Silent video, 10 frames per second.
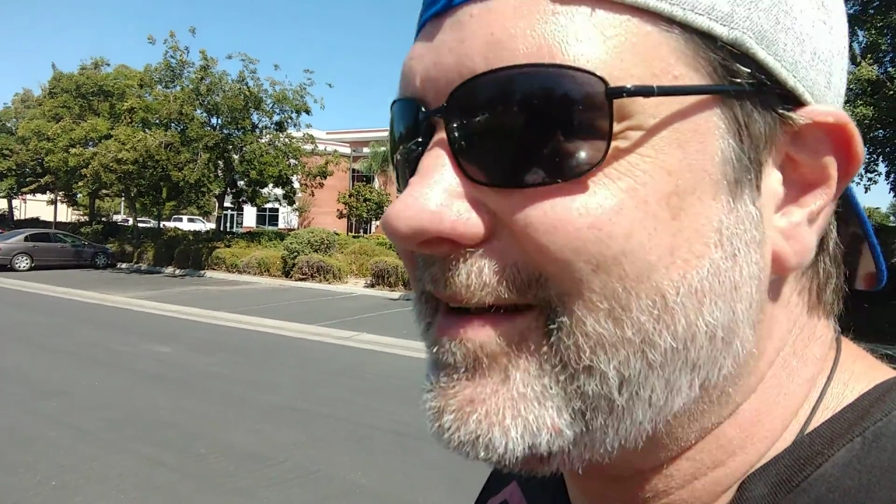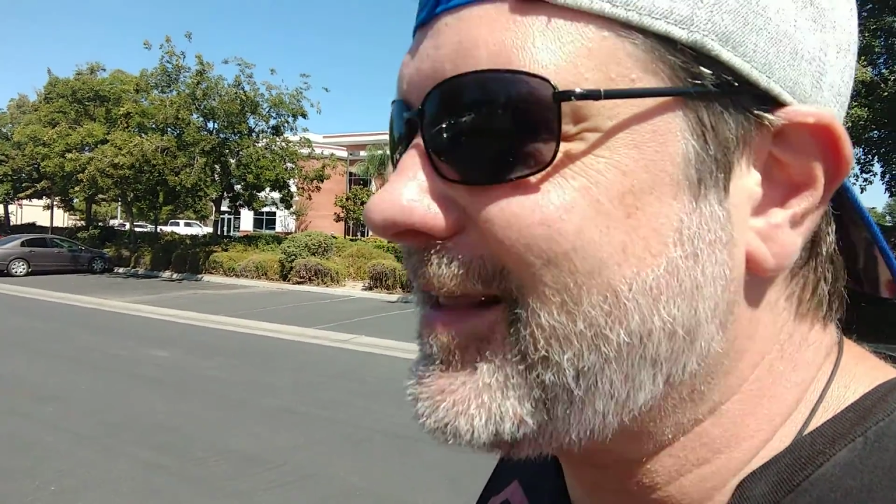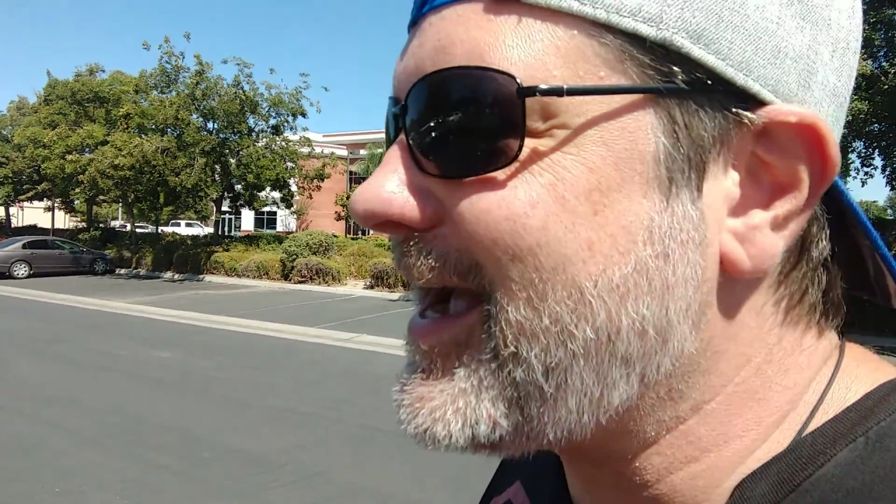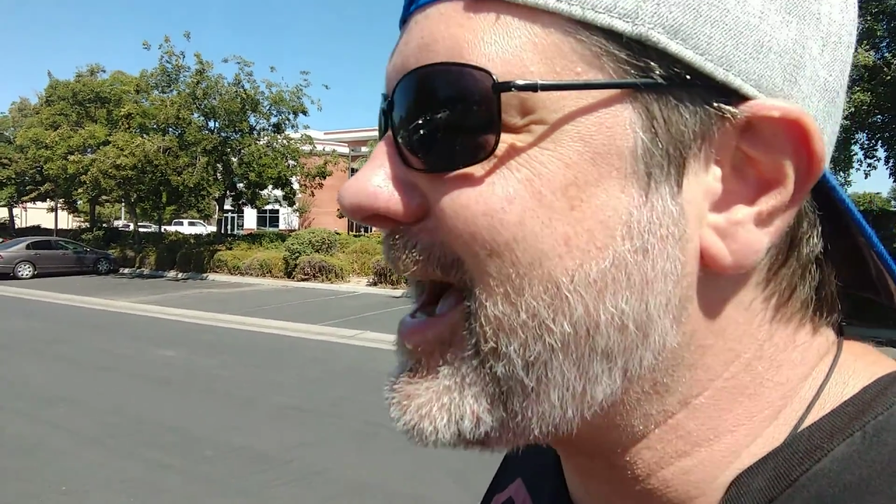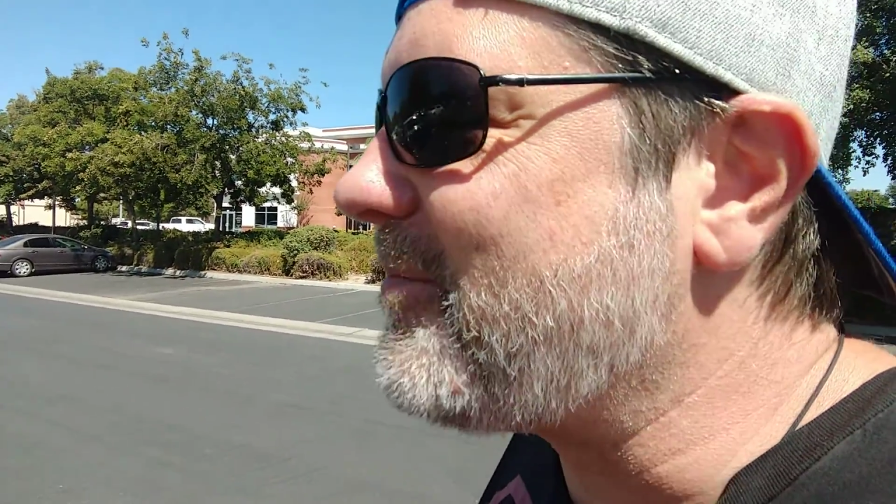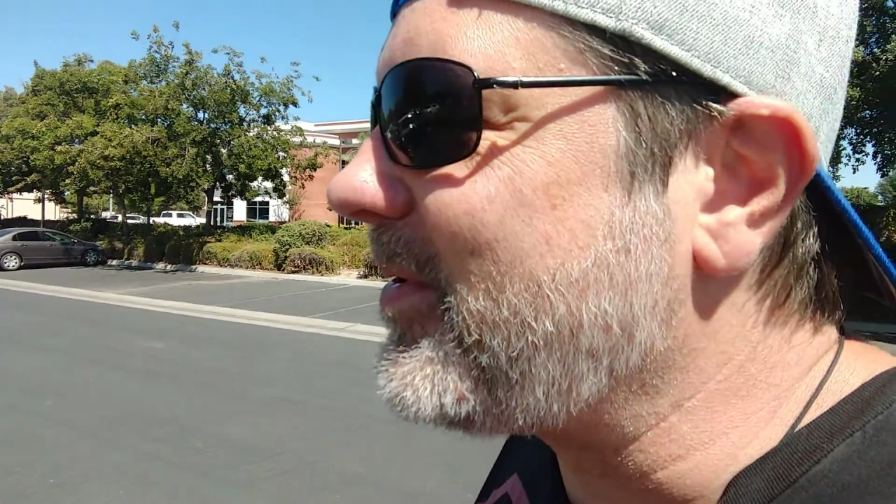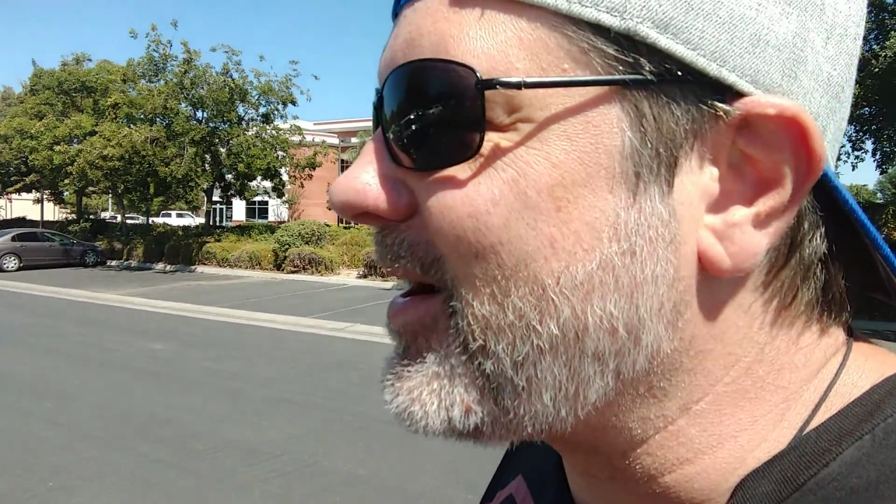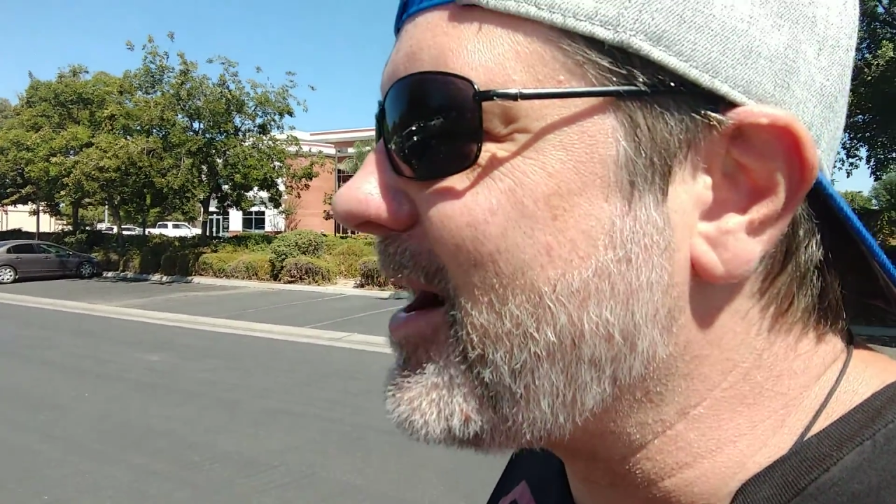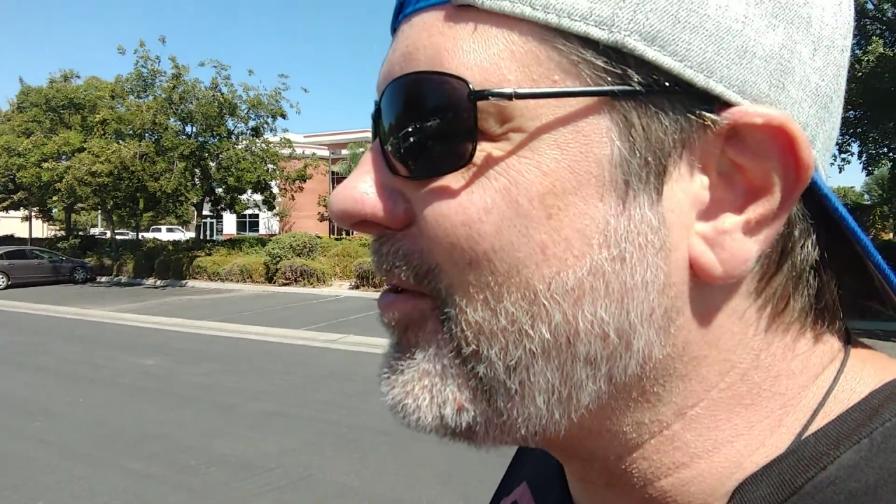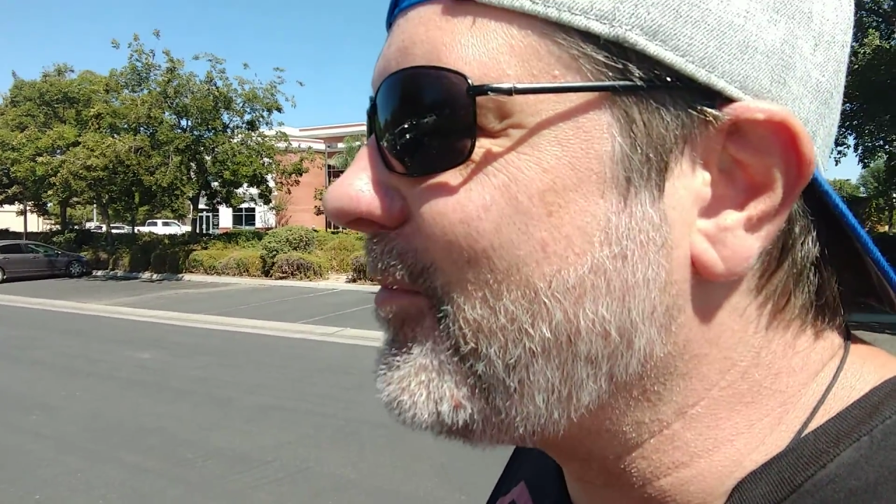The
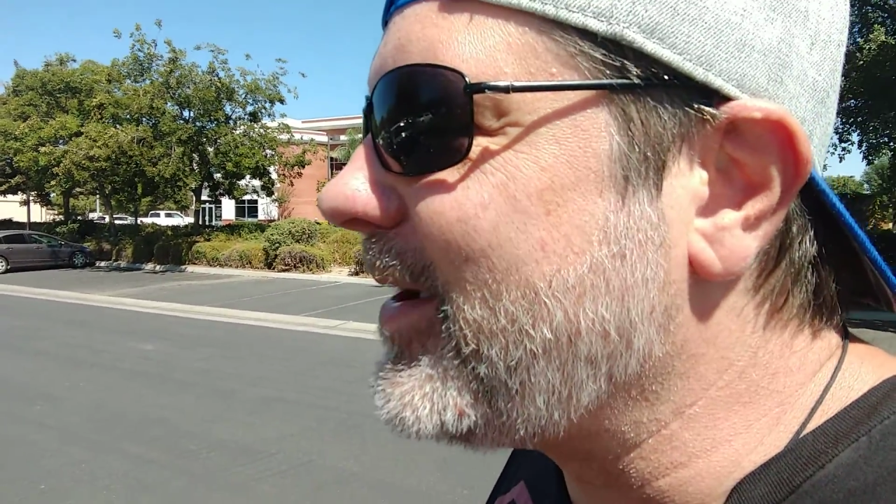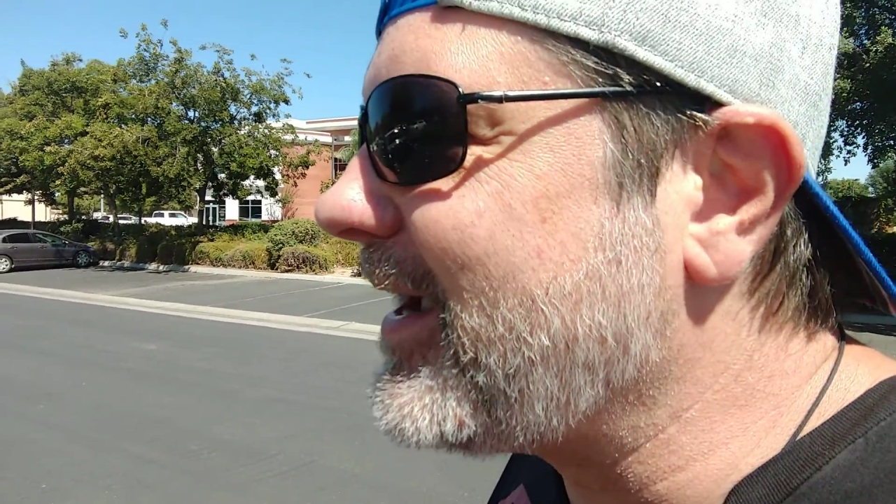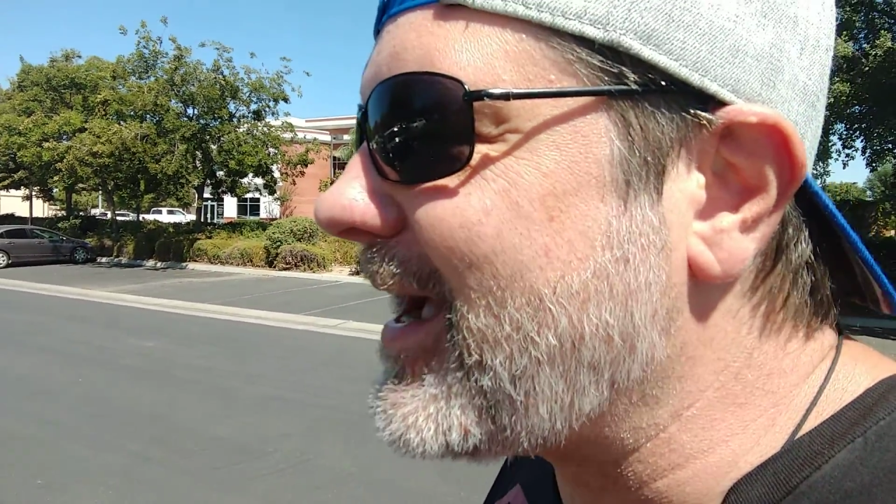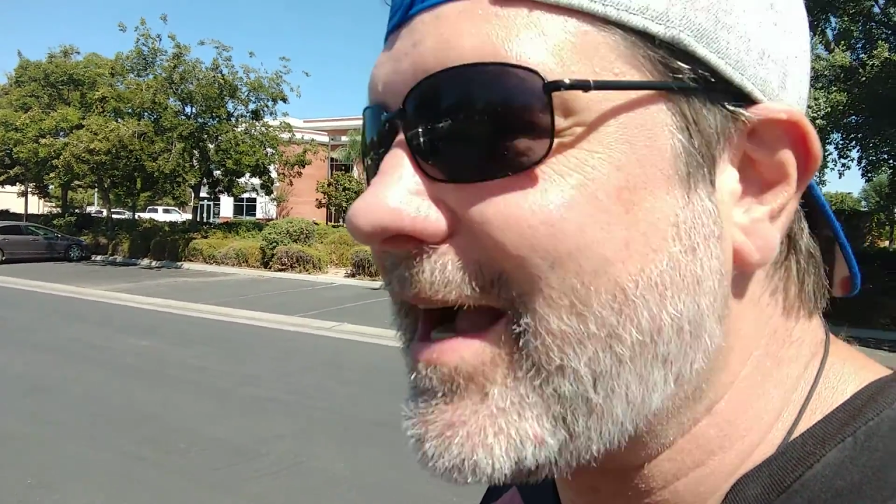happier I will be.